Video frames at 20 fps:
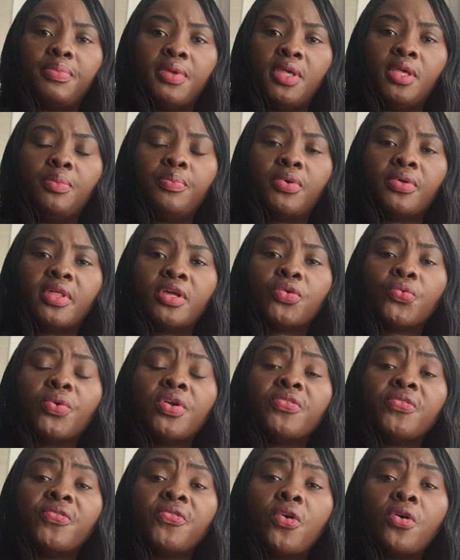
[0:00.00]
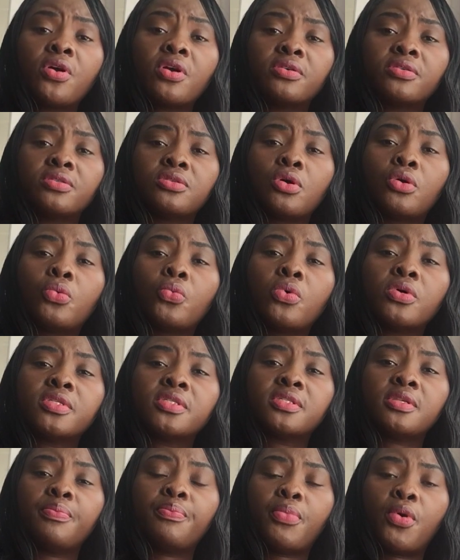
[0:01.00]
people that we focus on
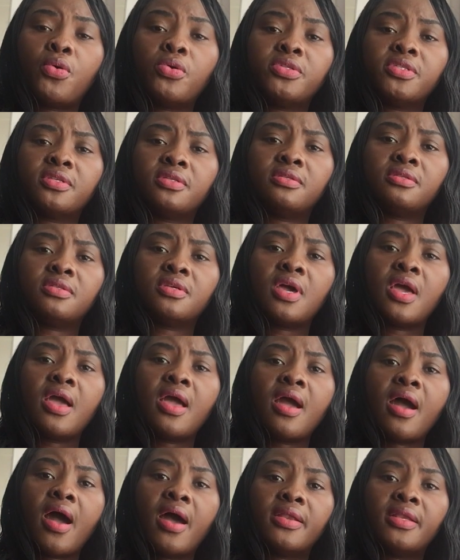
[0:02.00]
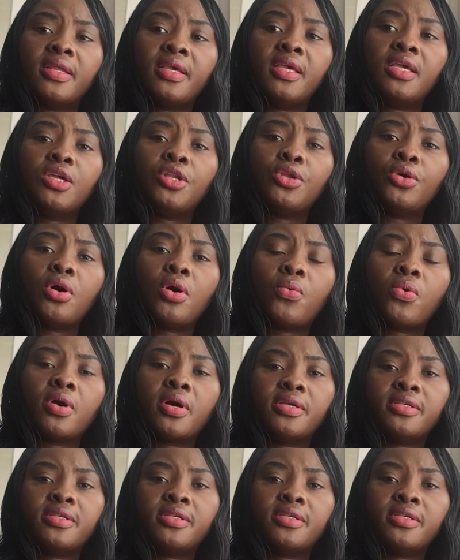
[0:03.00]
what's important and ignore